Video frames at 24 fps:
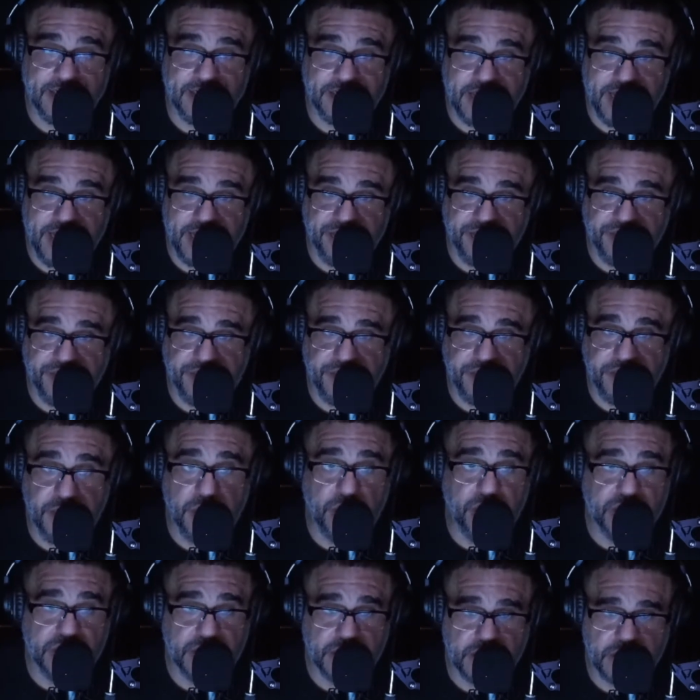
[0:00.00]
life
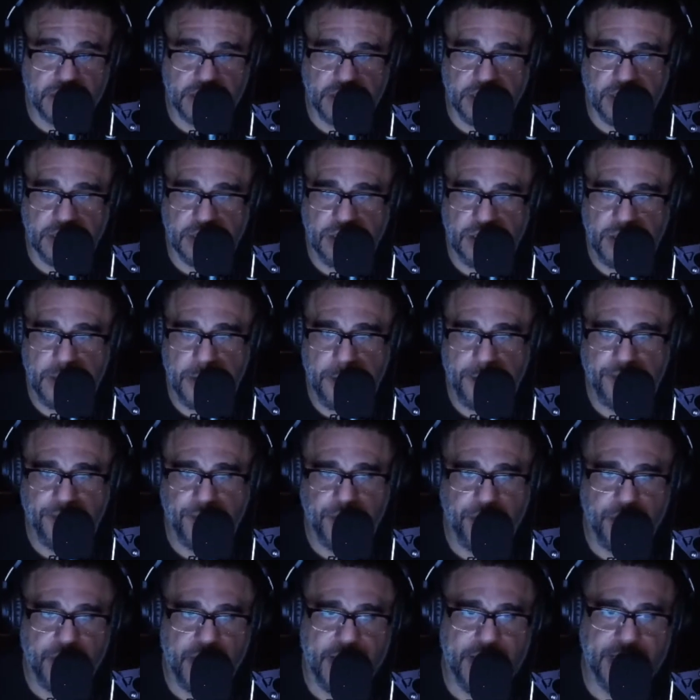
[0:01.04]
musically,
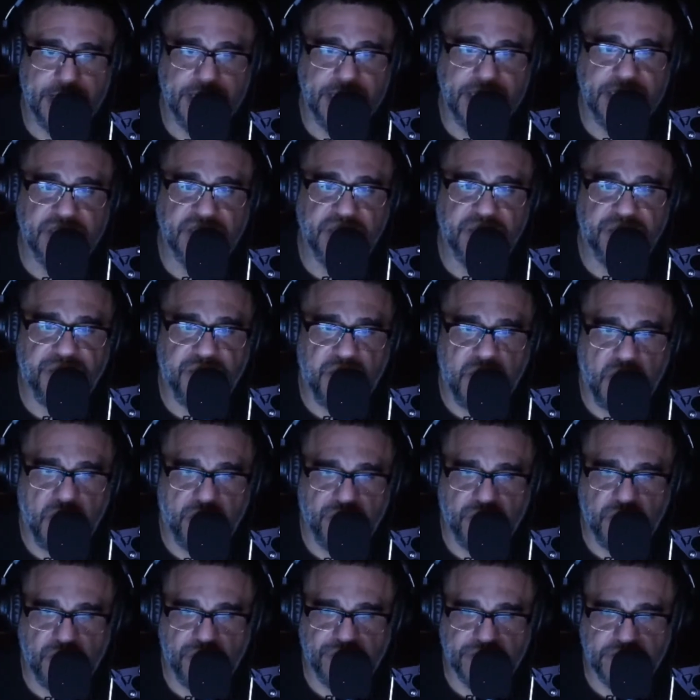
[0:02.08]
and he's evolved
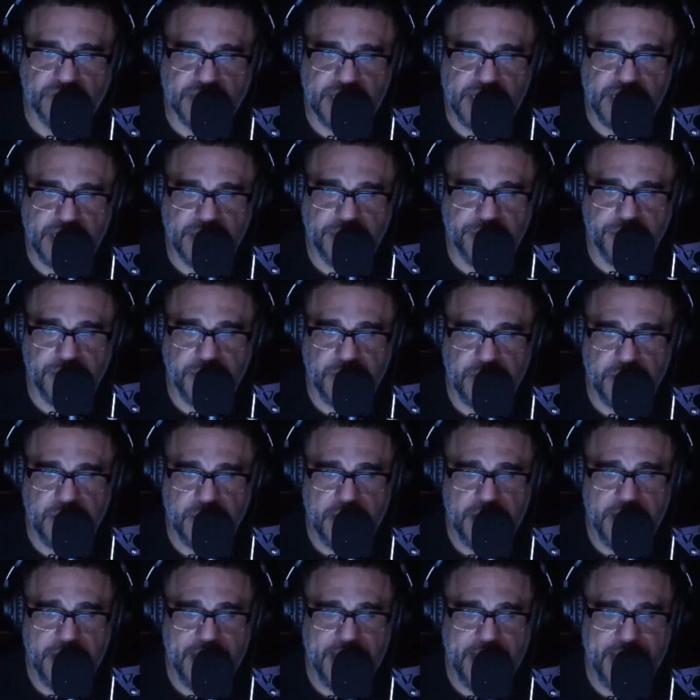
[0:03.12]
over time,
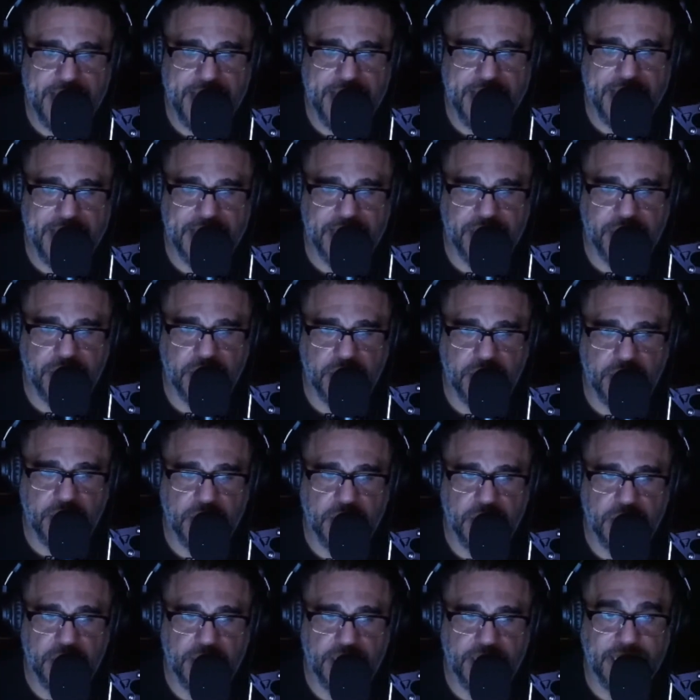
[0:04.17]
and
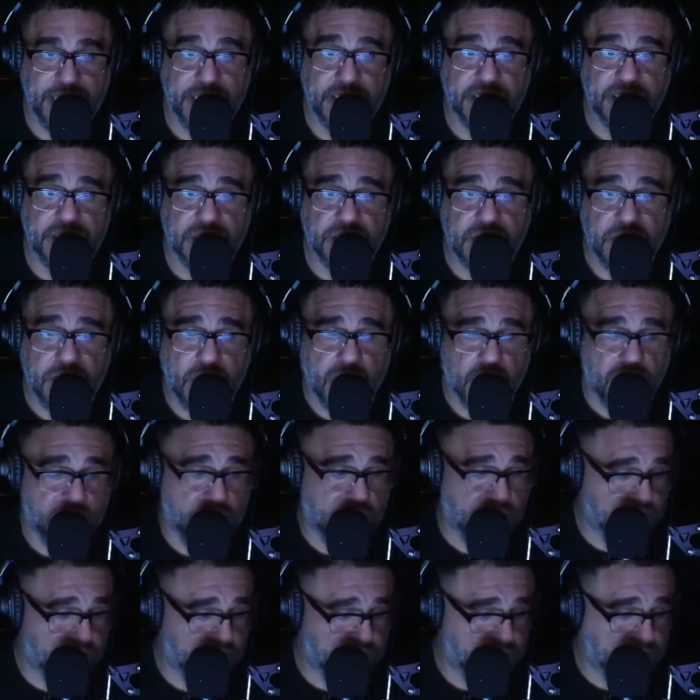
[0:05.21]
he's
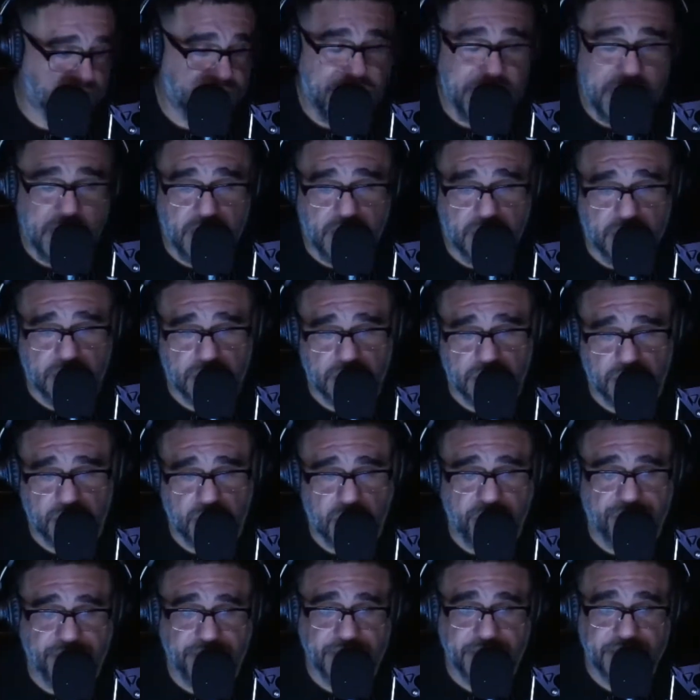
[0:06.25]
now
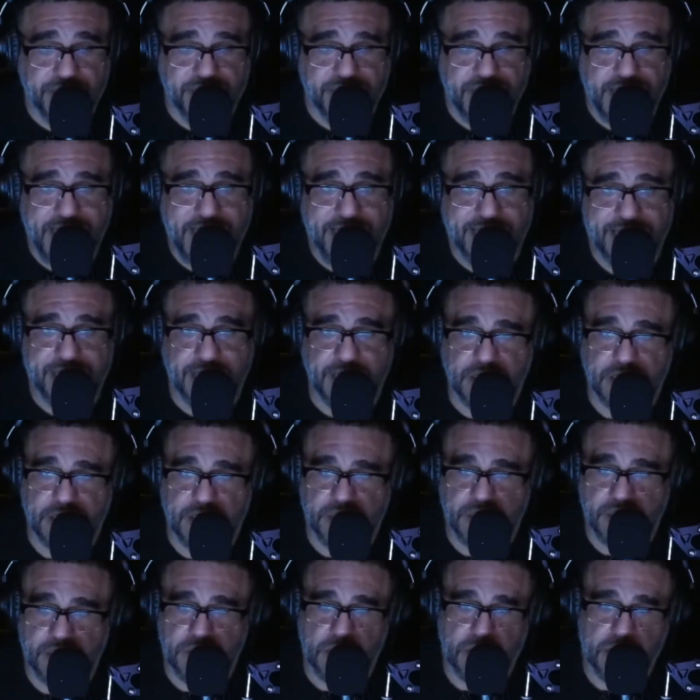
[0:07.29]
delving into acting.
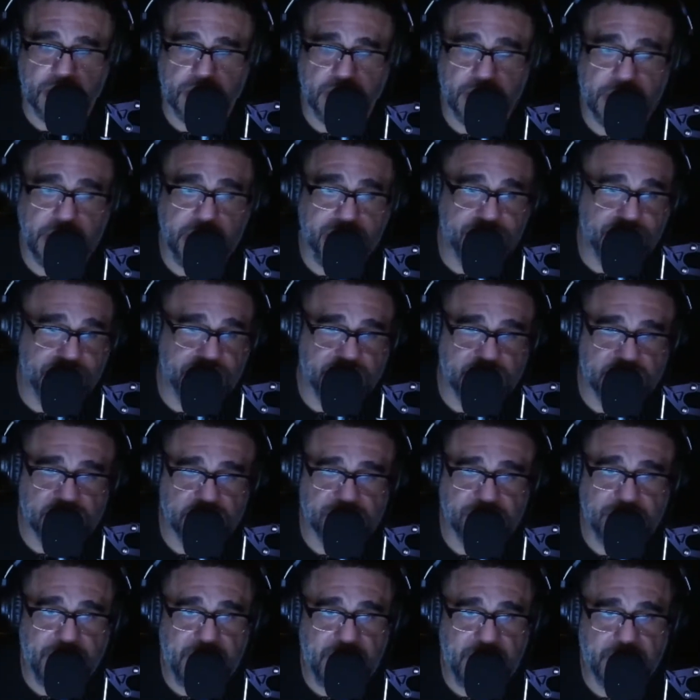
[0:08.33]
He even did a
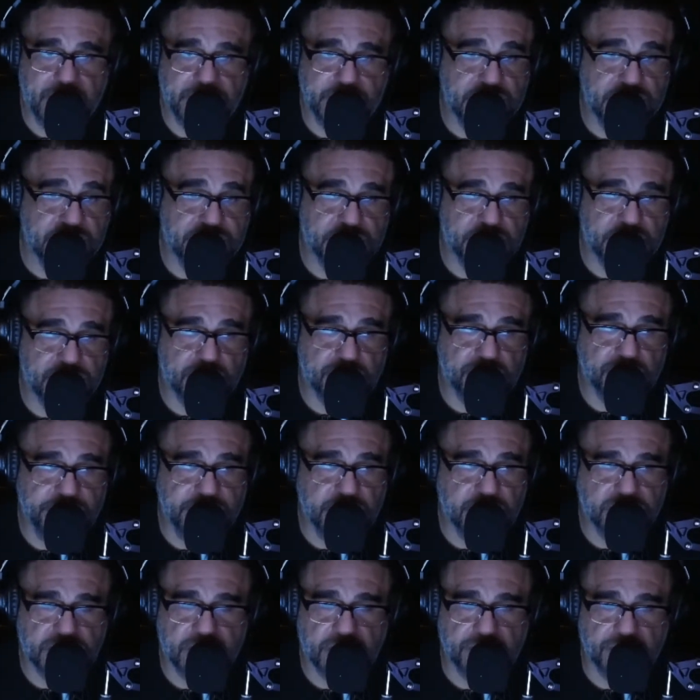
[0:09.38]
spot. He did a
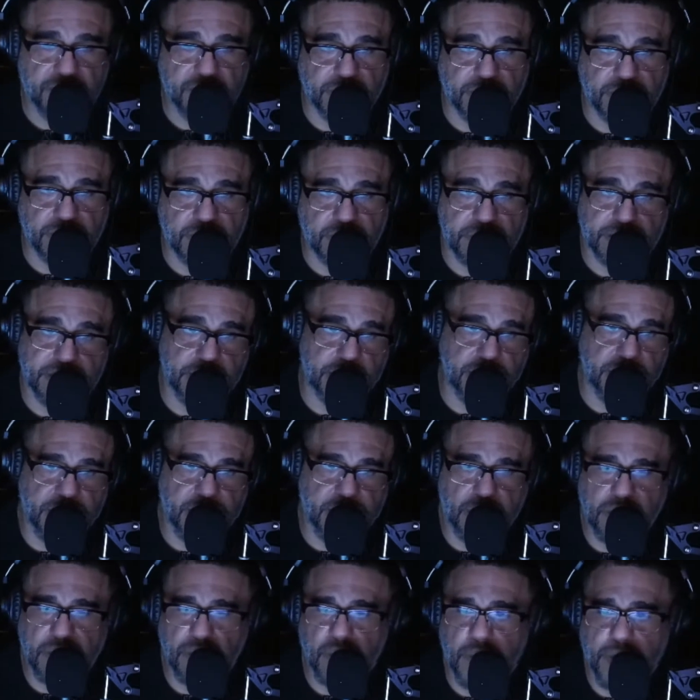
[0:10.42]
Doritos commercial, and
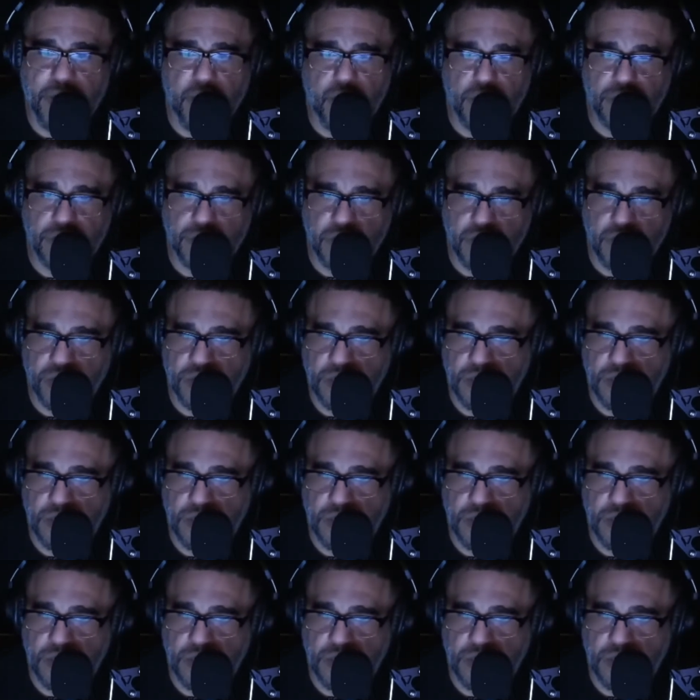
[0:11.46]
we all know